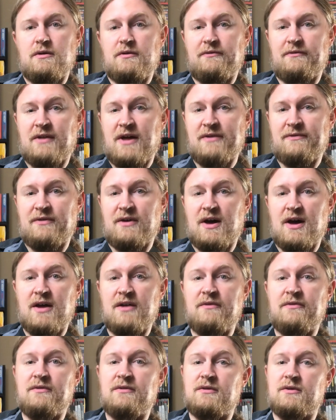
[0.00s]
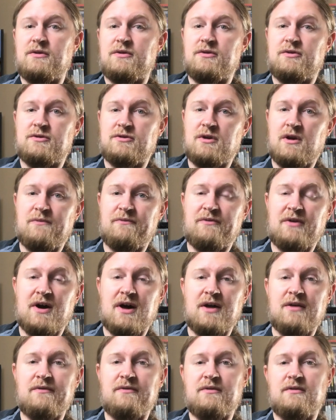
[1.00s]
flat 5, sharp
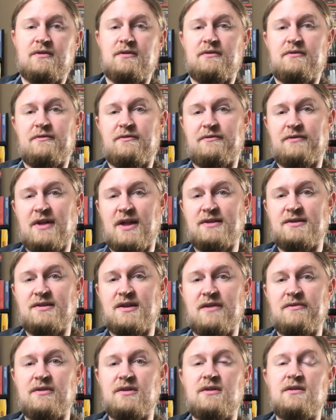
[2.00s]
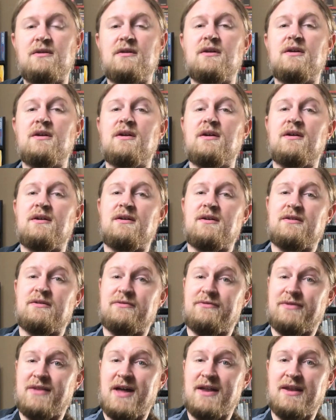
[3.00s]
5, flat 7, and then
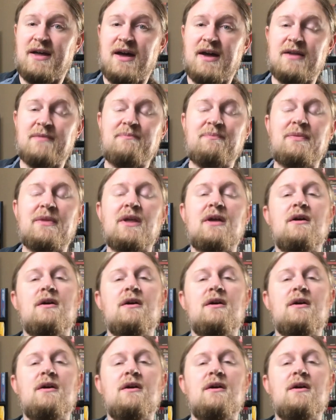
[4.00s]
flat 9.